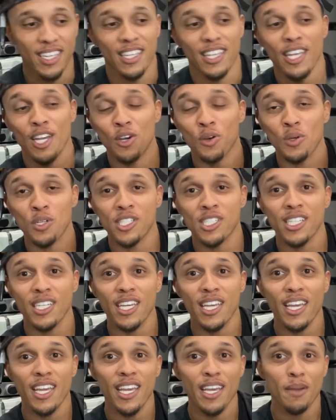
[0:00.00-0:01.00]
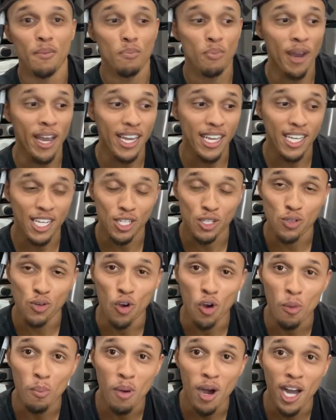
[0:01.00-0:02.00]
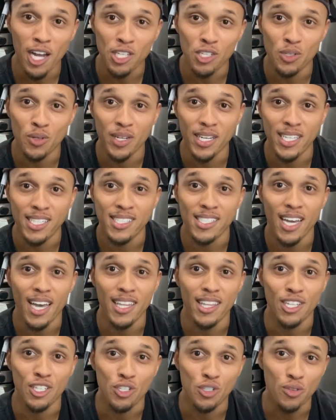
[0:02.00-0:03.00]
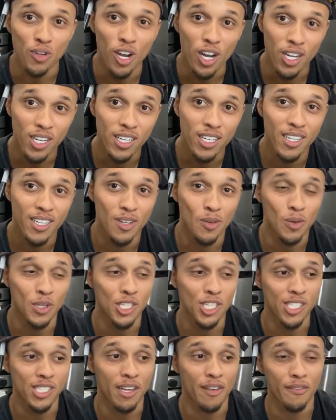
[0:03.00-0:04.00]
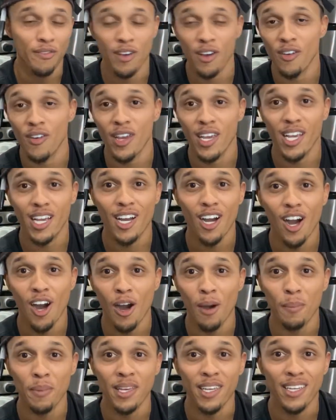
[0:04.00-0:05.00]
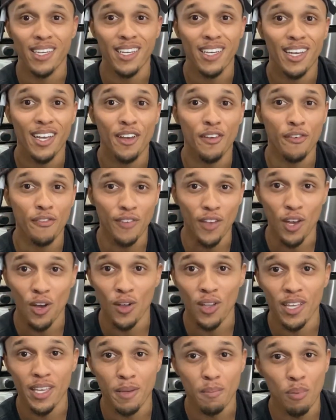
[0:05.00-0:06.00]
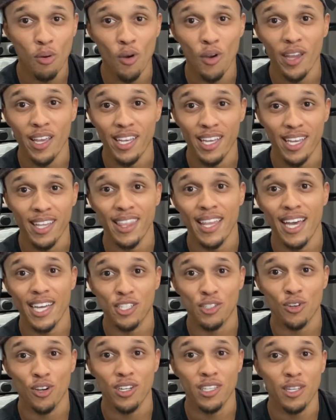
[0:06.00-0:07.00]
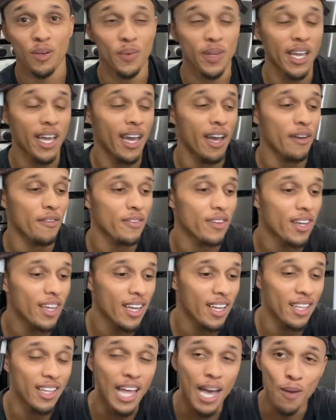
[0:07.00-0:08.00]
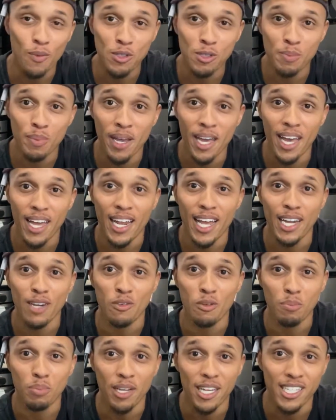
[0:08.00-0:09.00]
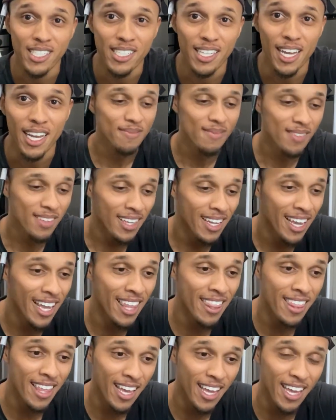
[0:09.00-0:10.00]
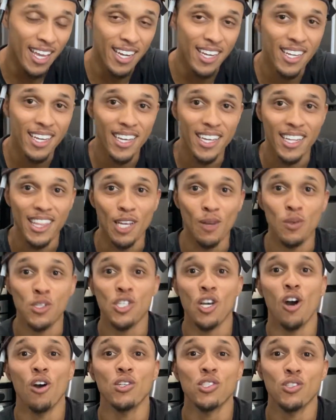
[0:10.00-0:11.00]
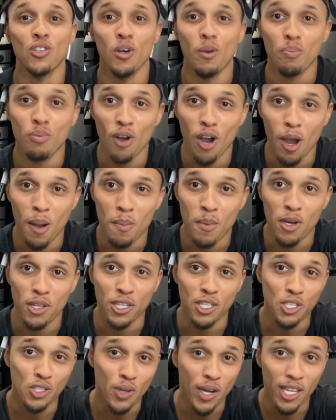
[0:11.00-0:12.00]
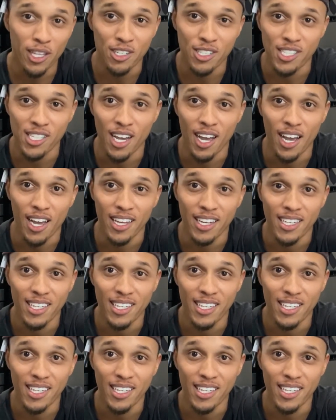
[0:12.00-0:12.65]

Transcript: there was the brake control module inside the truck, which is a very common failing point in that truck that we have. That was bad, I had to replace that. And then there was also a problem on the trailer side.